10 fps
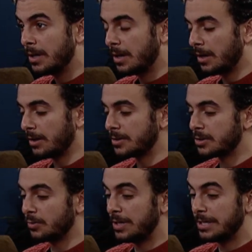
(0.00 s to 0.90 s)
Uh,
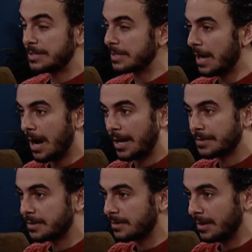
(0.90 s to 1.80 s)
so he is
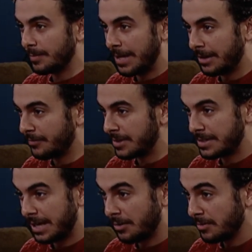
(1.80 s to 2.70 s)
not a man of the
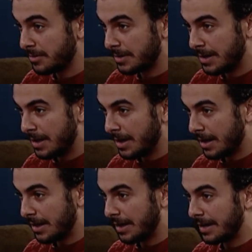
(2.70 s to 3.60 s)
South. Uh,
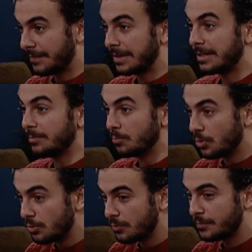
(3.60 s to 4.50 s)
okay. and then he
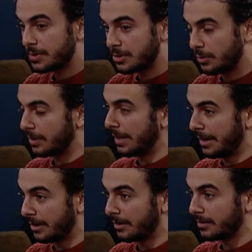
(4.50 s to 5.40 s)
moves to
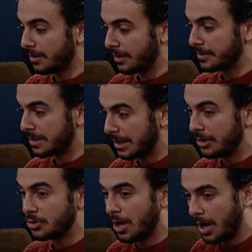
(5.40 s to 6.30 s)
Atlanta uh, to get
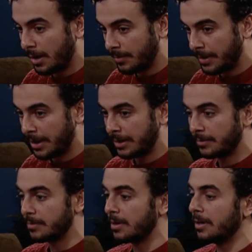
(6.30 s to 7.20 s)
a job
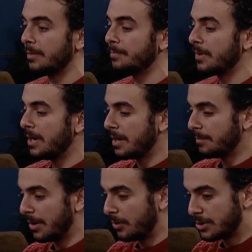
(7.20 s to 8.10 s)
and uh,
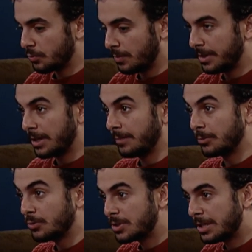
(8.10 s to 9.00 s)
marries a woman
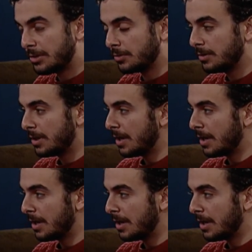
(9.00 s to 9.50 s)
named Lucille.